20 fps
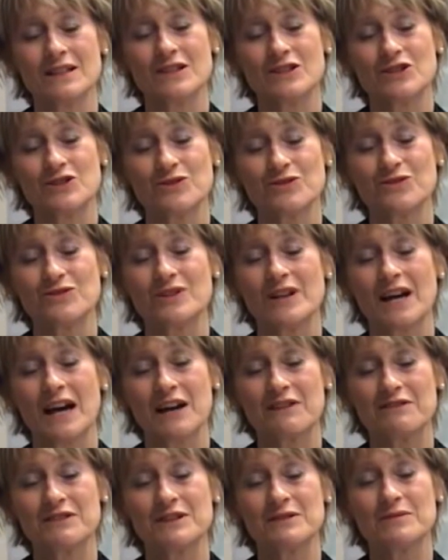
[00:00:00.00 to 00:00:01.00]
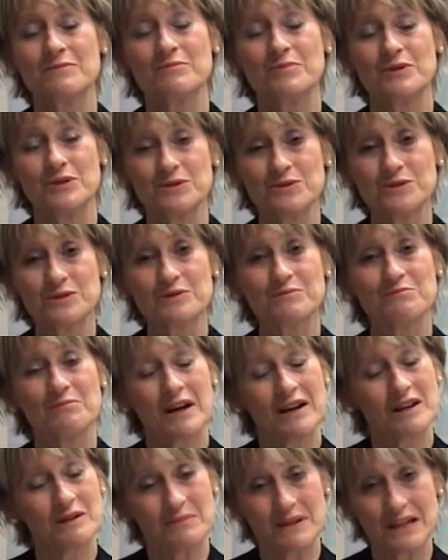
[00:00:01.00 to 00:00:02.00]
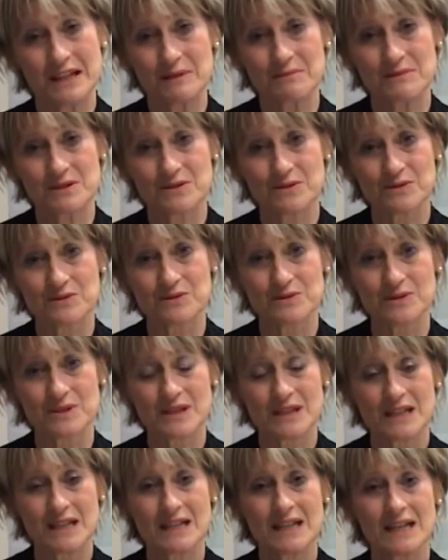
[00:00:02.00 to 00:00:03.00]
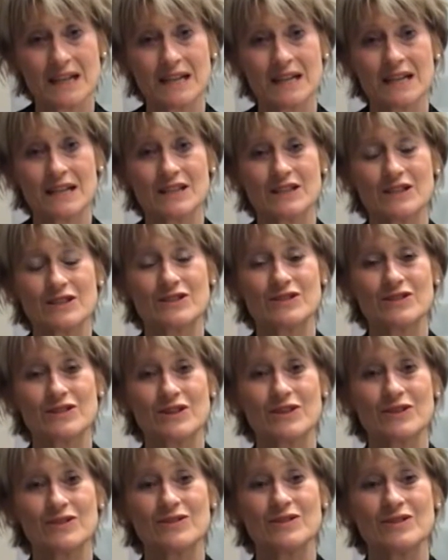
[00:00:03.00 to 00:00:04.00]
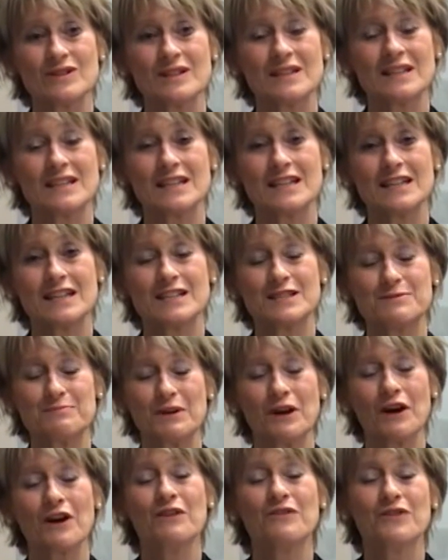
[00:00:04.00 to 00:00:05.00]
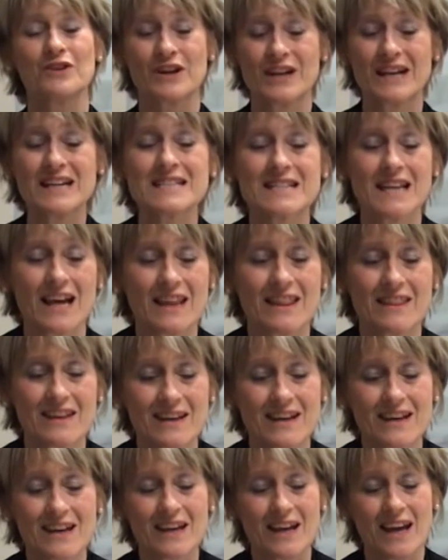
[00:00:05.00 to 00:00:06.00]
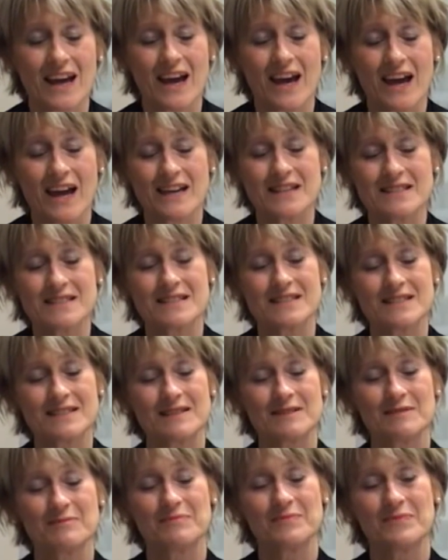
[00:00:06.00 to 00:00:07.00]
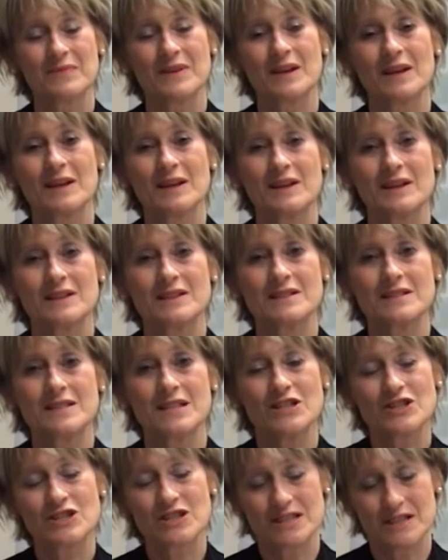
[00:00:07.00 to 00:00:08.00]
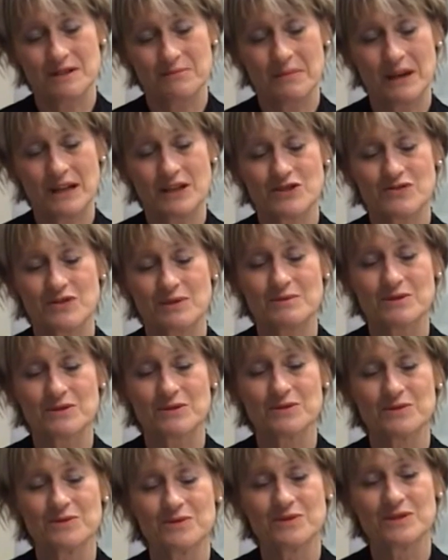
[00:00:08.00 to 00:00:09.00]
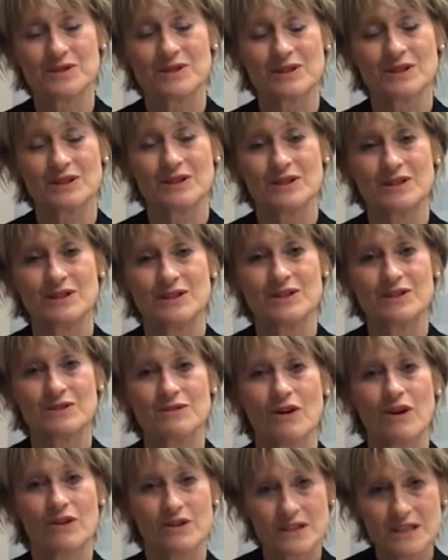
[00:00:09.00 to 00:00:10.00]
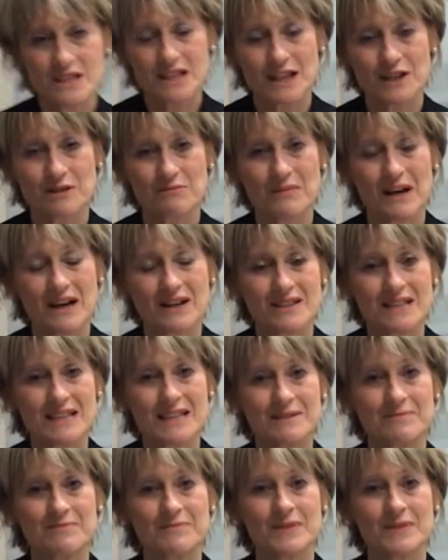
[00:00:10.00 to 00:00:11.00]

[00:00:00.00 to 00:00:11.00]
children are in pure Māori medium schools. So it's behoving on us, I think, as teachers in mainstream schools to honour Te Reo Māori,